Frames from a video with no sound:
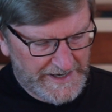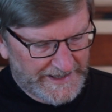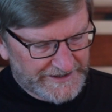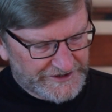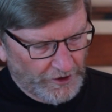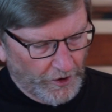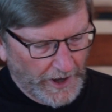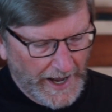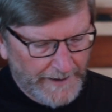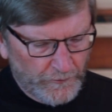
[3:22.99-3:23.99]
And so
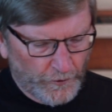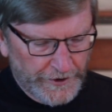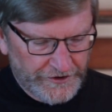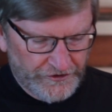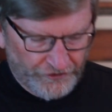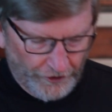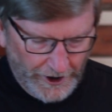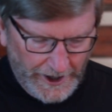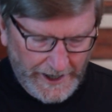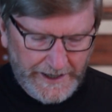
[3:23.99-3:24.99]
I'm going to
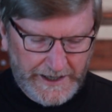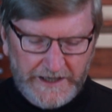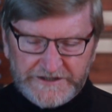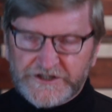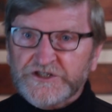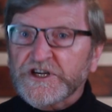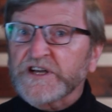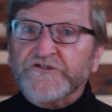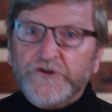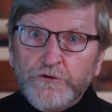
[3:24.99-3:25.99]
try and
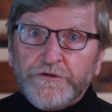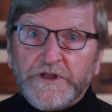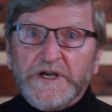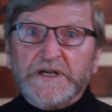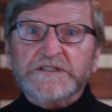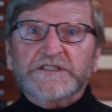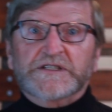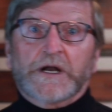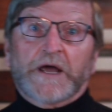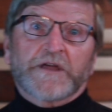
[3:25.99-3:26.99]
suggest two things
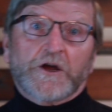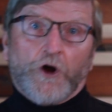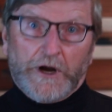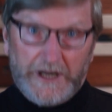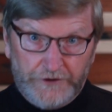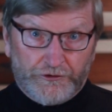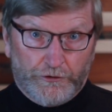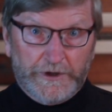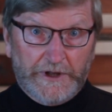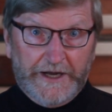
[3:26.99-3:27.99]
that I think are
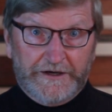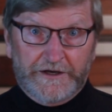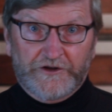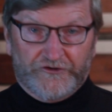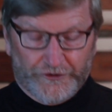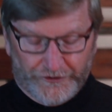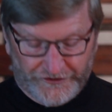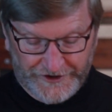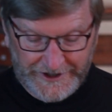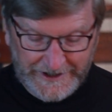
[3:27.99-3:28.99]
interrelated, as you'll
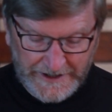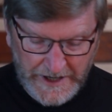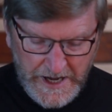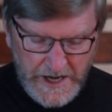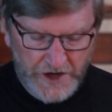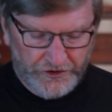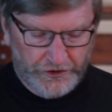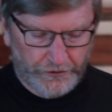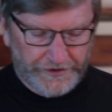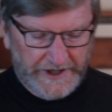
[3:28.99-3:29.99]
see,
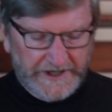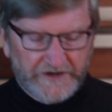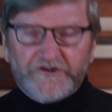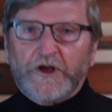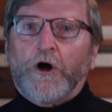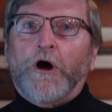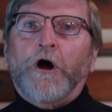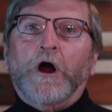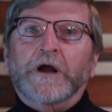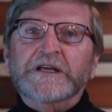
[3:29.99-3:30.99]
two things that
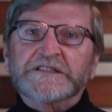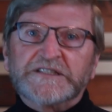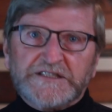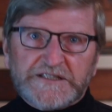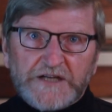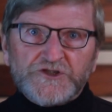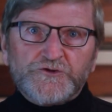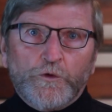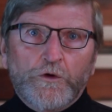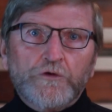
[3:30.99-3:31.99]
are
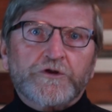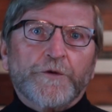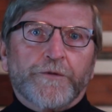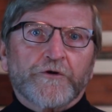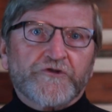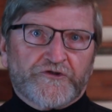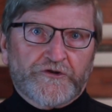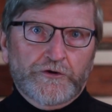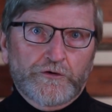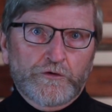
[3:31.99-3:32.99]
essential to
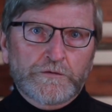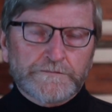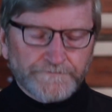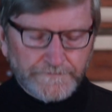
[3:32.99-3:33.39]
pursue.